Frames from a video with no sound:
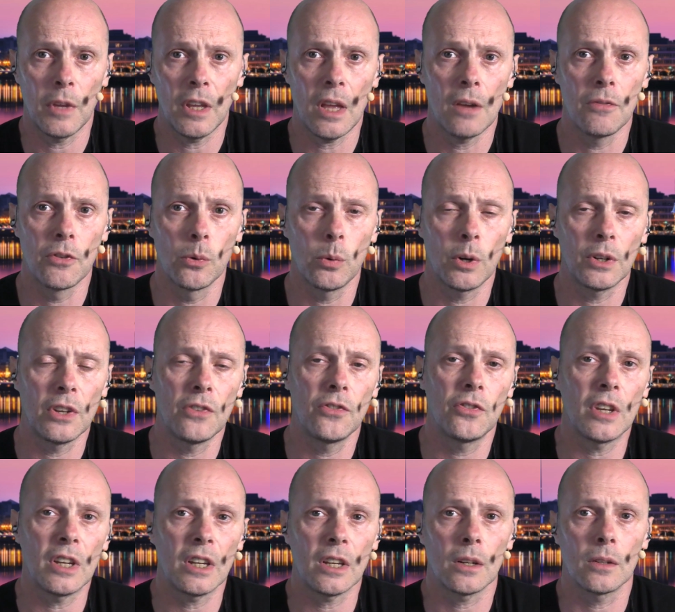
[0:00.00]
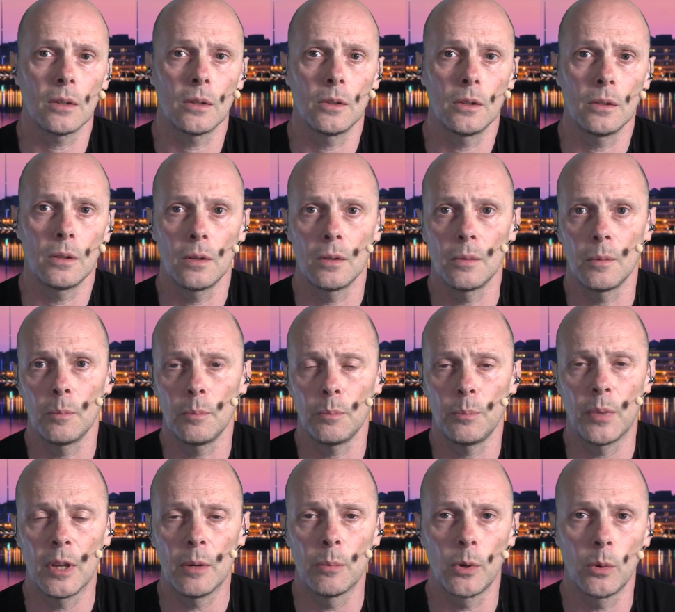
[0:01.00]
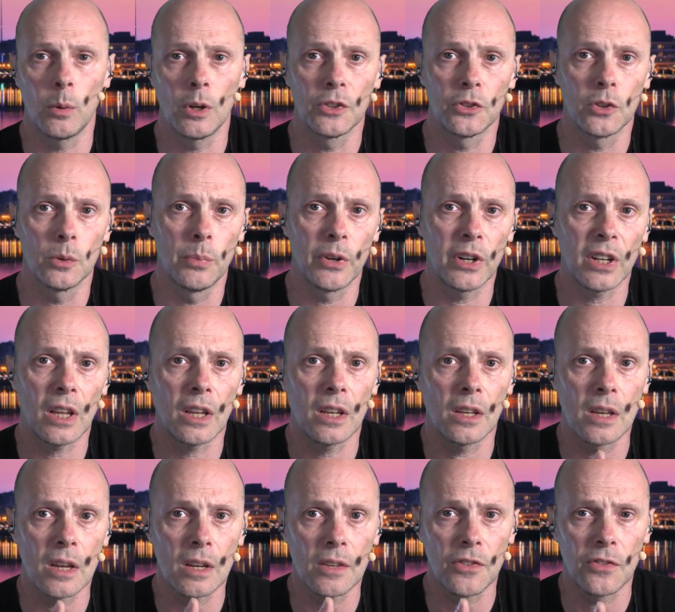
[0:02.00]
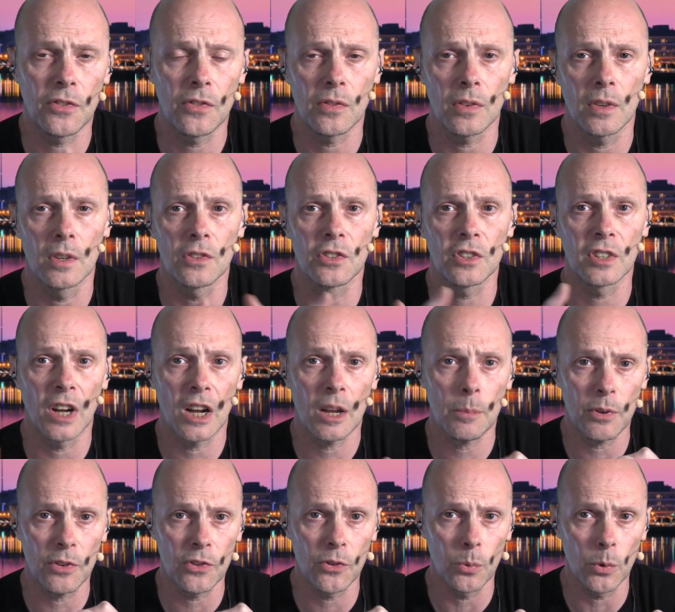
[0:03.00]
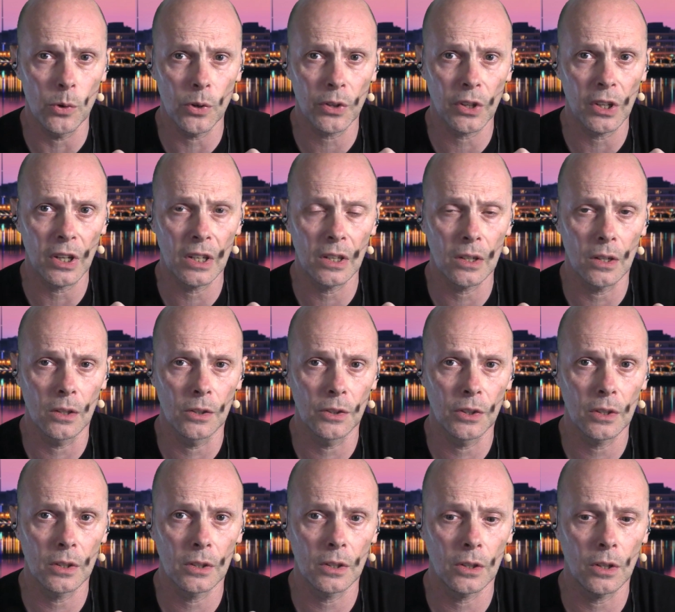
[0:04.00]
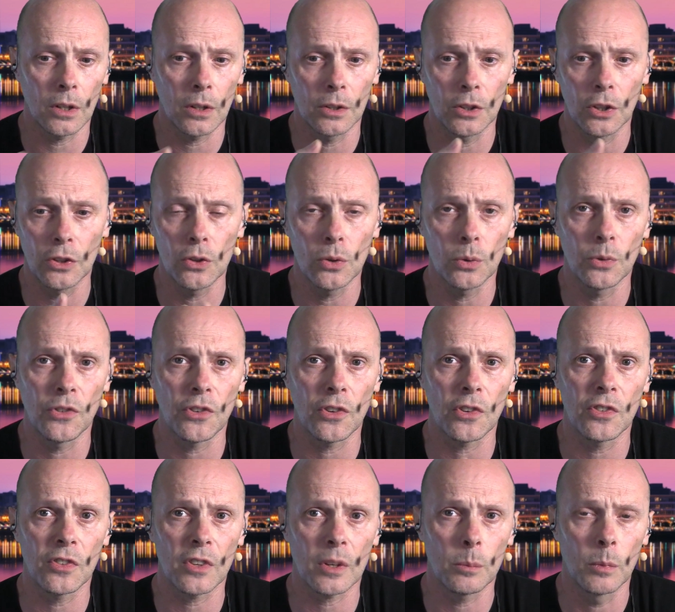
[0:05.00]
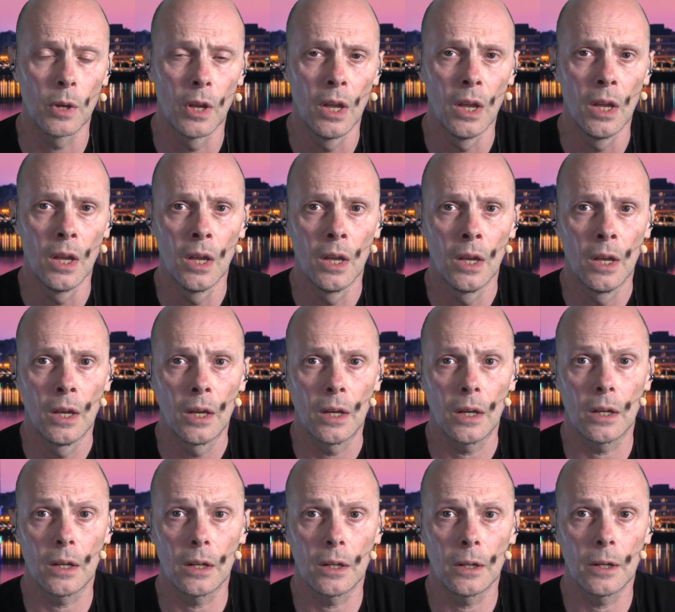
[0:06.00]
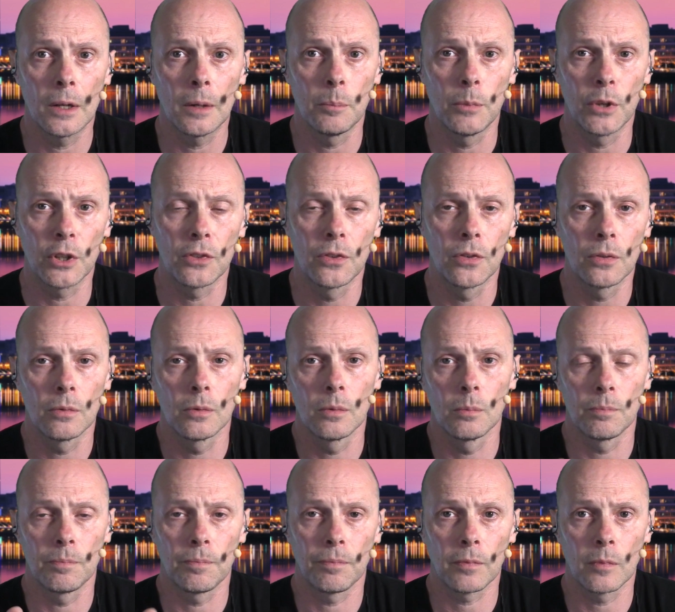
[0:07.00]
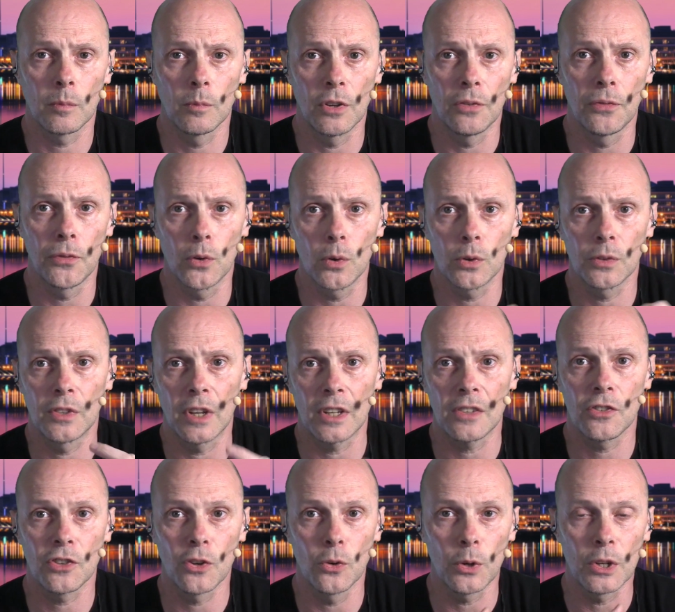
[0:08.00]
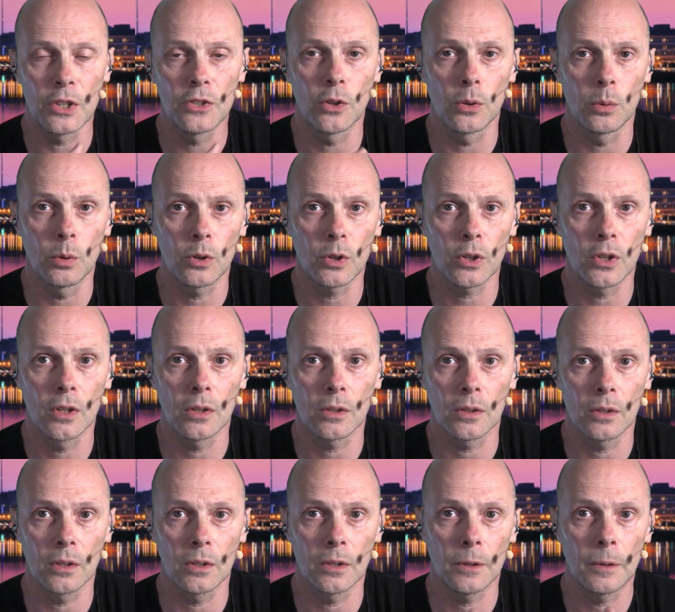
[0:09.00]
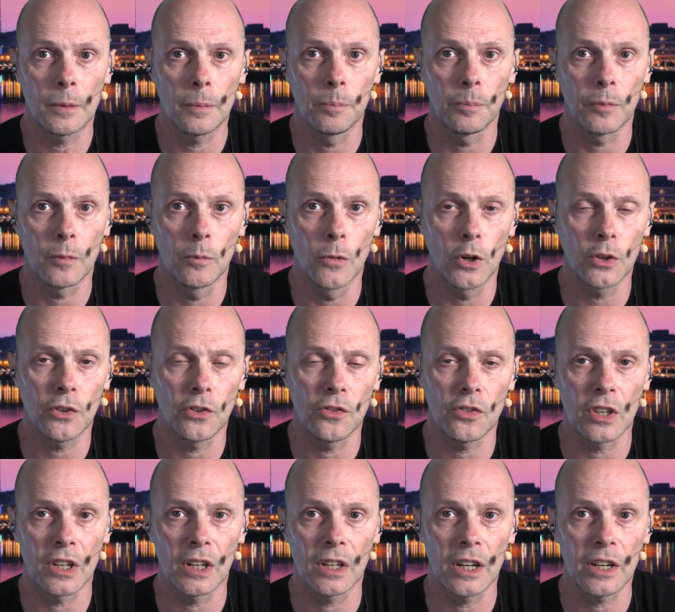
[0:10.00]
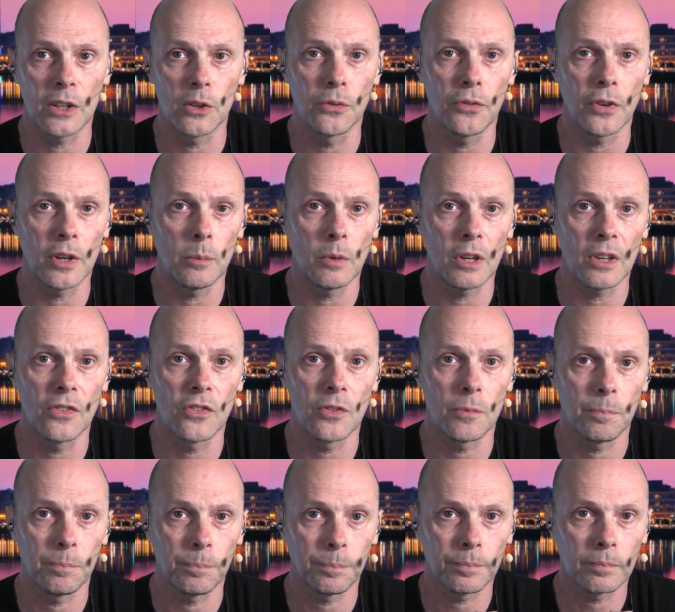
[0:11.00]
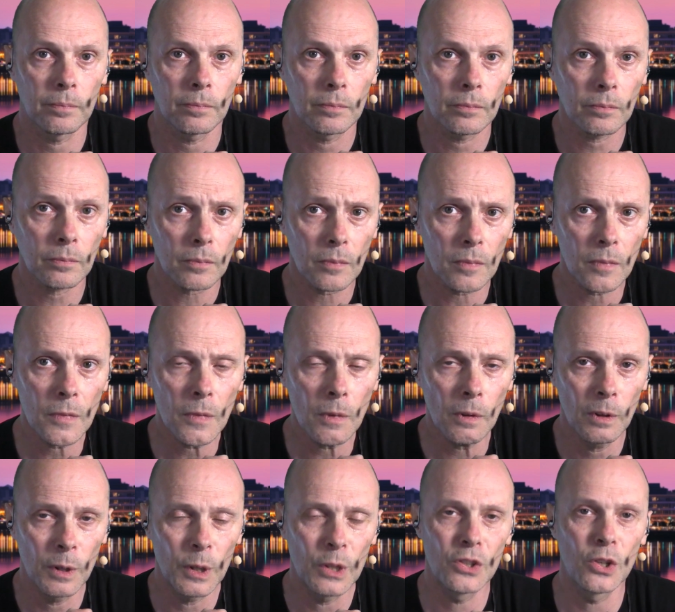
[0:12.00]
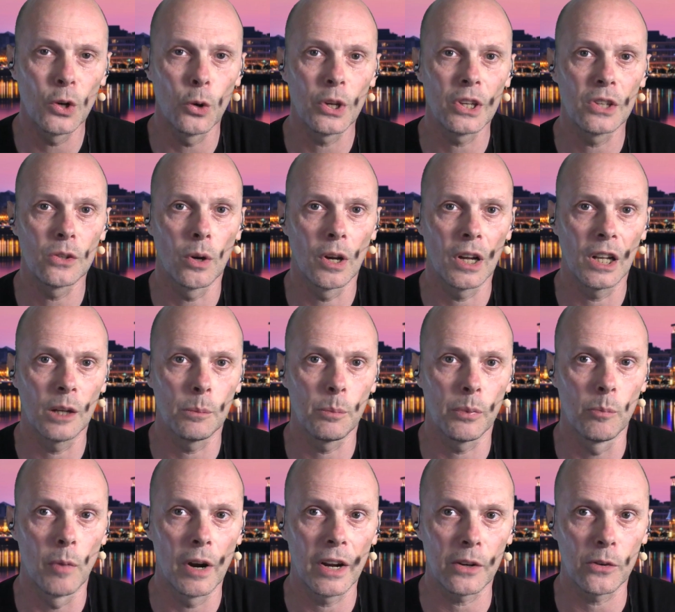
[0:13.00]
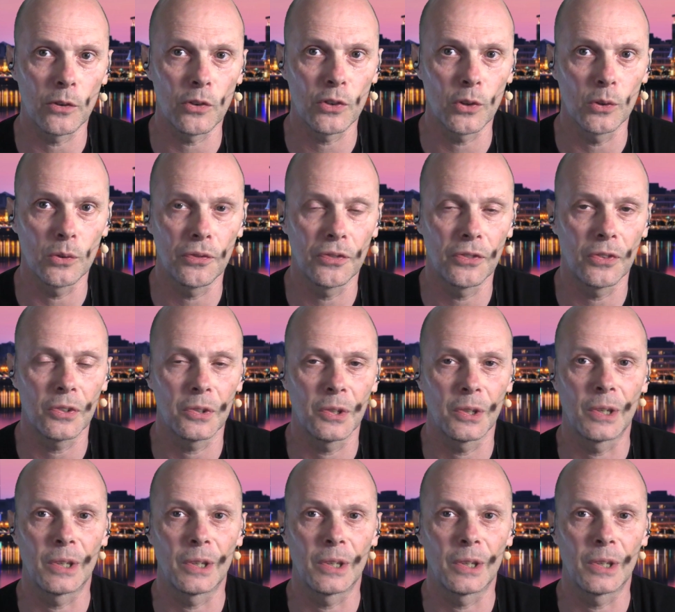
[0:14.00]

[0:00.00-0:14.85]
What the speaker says: everyone is seeing people want to bring in guests. Skype is working on a new system, but before that's going to work, Martin Sinclair of vMix is going to help Microsoft